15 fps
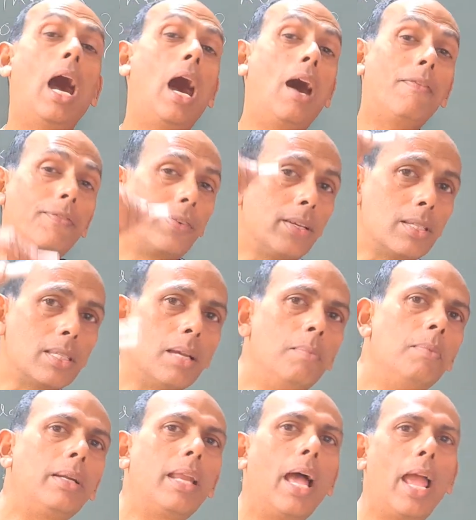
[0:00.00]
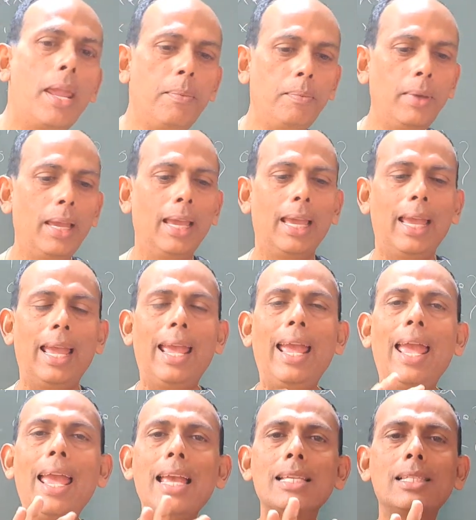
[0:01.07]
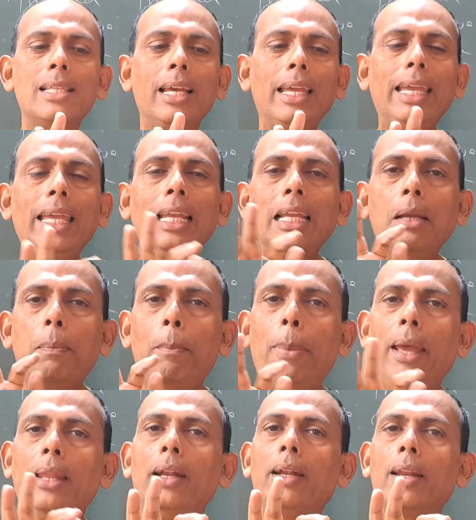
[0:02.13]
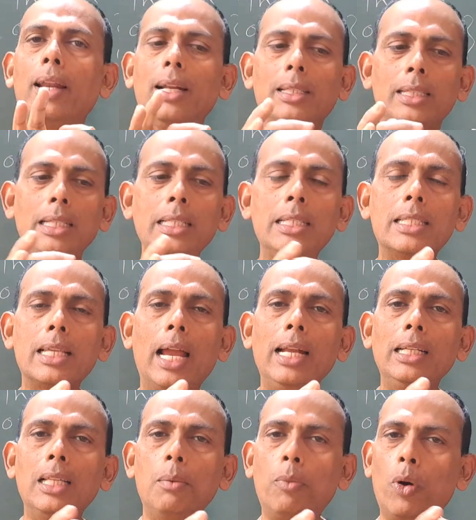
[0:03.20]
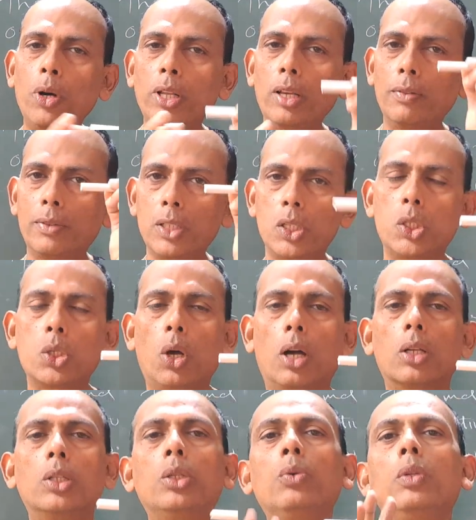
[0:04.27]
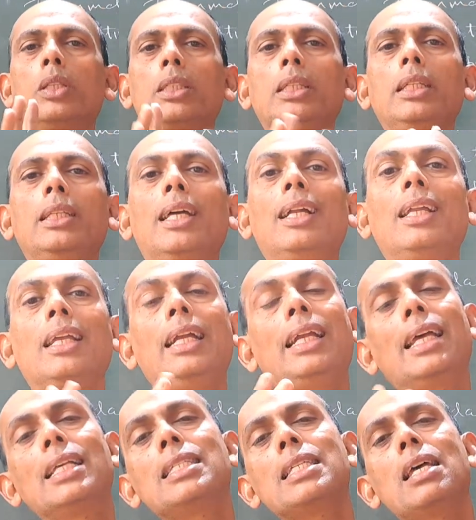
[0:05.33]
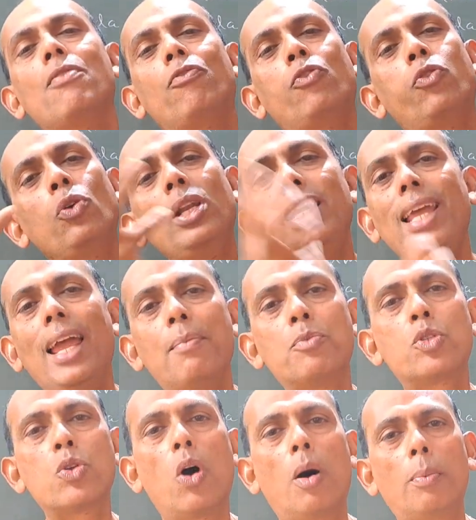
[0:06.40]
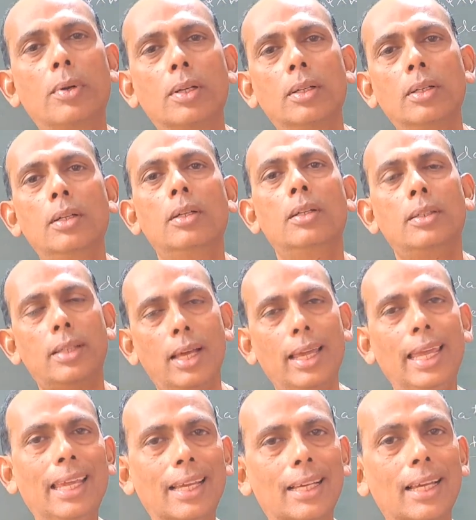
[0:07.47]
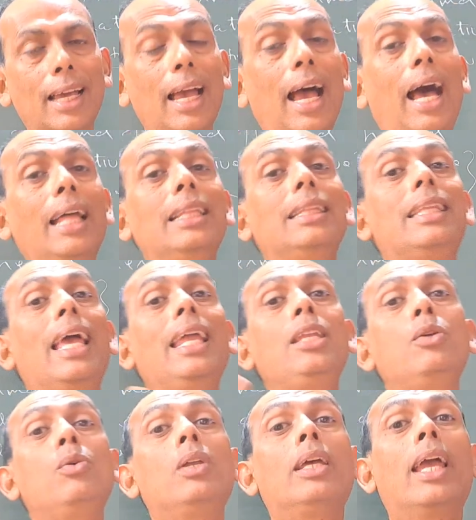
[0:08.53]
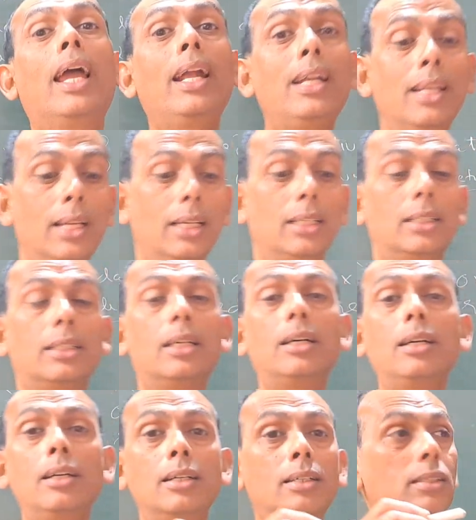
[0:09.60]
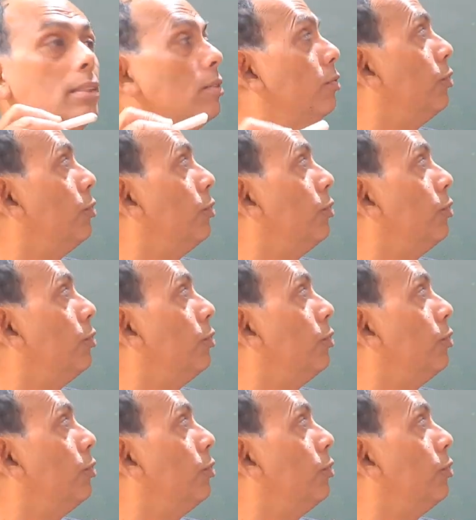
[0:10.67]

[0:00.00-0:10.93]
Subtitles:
After some time, as the ink penetrates inside the body of this chalk, you will see that it has fully absorbed the ink, and then you will get the